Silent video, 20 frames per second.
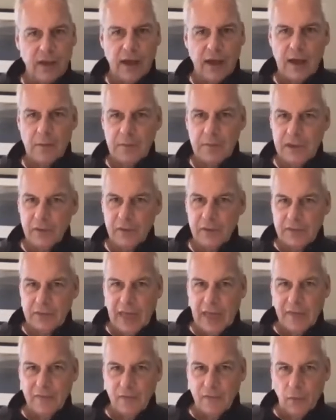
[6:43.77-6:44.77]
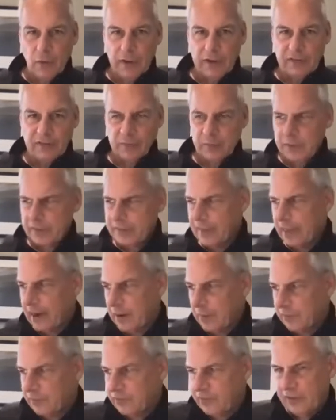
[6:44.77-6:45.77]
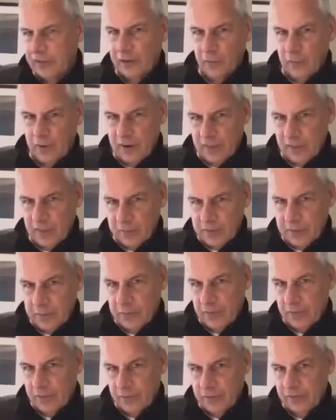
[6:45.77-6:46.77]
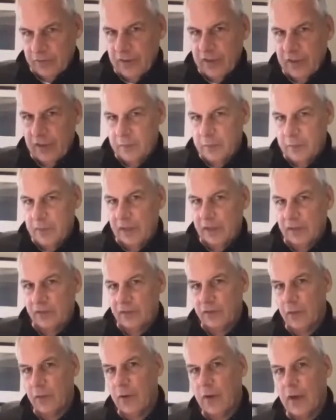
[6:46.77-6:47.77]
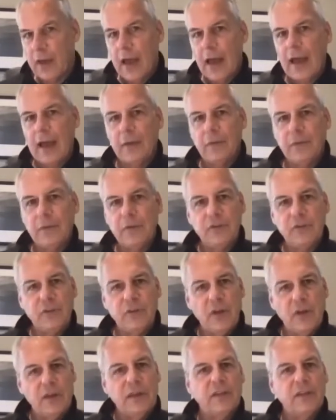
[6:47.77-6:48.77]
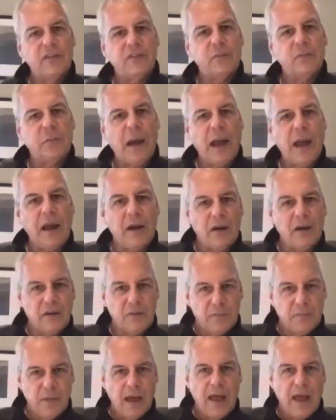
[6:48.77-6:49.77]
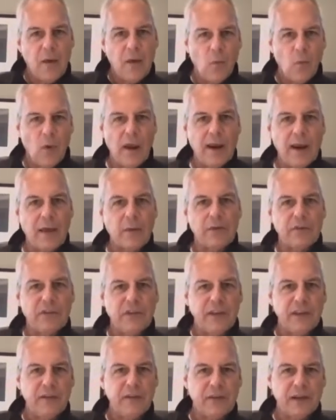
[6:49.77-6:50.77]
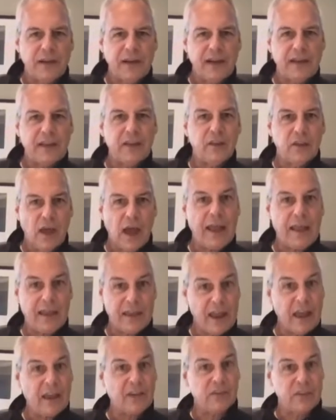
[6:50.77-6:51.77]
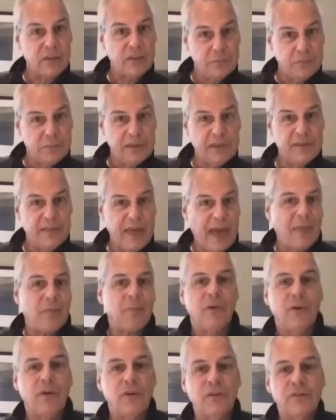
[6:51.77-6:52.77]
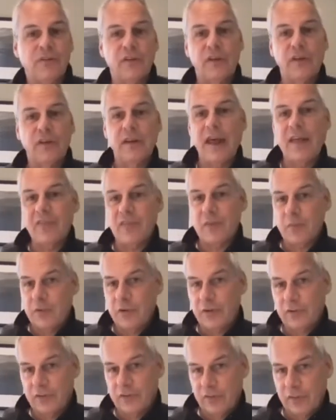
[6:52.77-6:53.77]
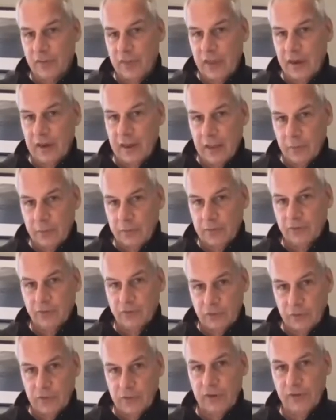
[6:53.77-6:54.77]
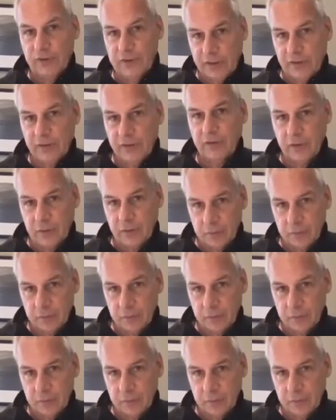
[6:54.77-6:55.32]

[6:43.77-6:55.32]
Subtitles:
I'm hearing that voice, but then I'm seeing what other people are seeing in me. And so I was inspired by what I was hearing. Like, I could actually be that person and not the person that I was drilled in,